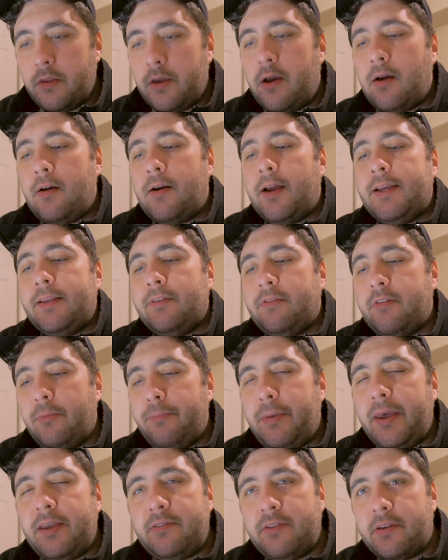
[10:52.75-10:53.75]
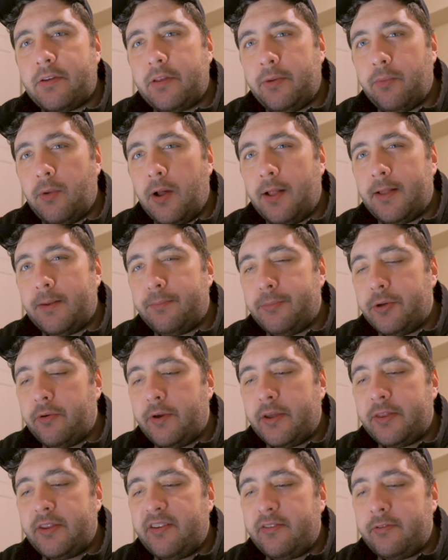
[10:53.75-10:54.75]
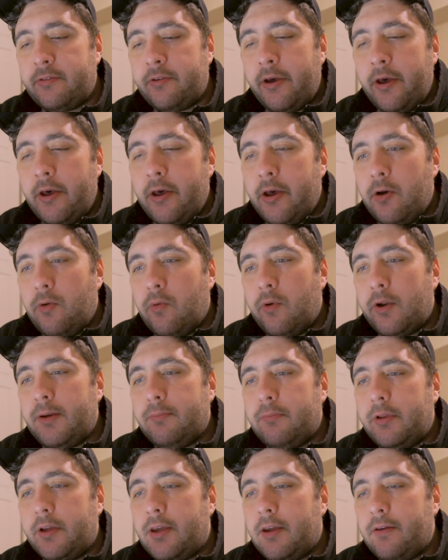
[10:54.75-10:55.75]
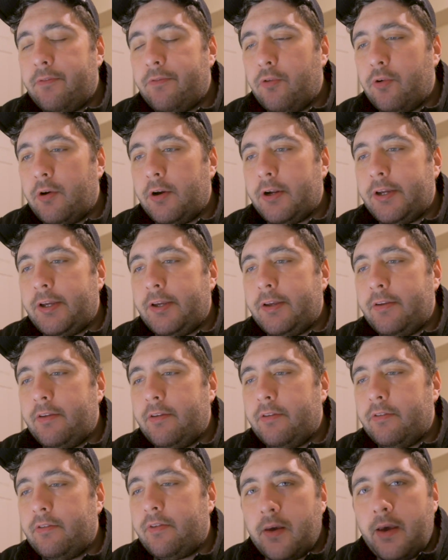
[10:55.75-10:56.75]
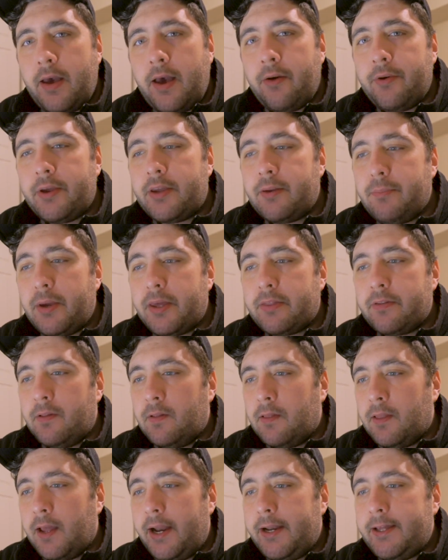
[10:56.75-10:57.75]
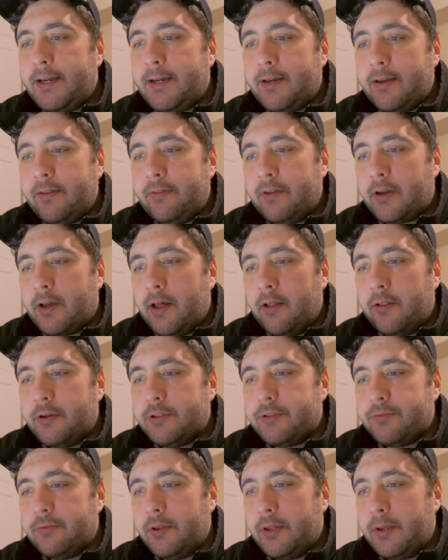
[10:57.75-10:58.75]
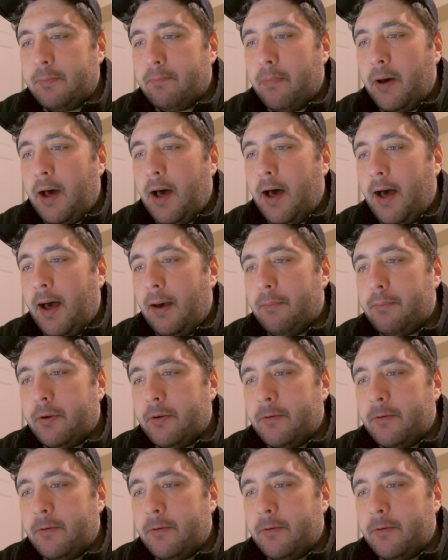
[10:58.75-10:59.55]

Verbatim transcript: Alright, so basically while I'm doing this, what I'm looking for is how I can make the lighting and the colors really pop.